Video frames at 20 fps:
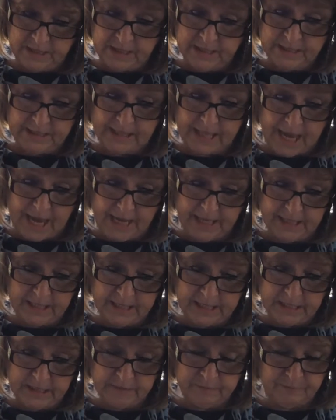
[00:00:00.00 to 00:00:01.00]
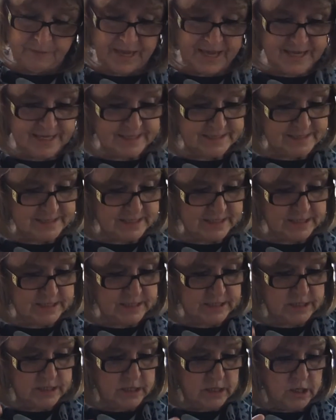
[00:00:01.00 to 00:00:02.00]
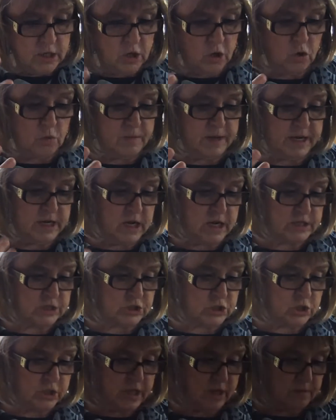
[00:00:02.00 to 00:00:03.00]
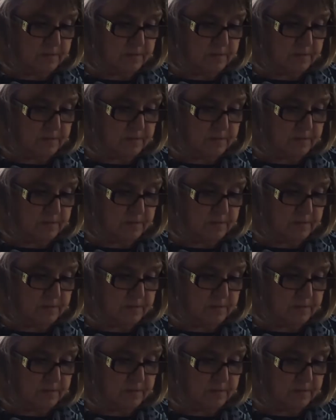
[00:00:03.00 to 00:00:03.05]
Lila, Paisley. Oh my gosh, look how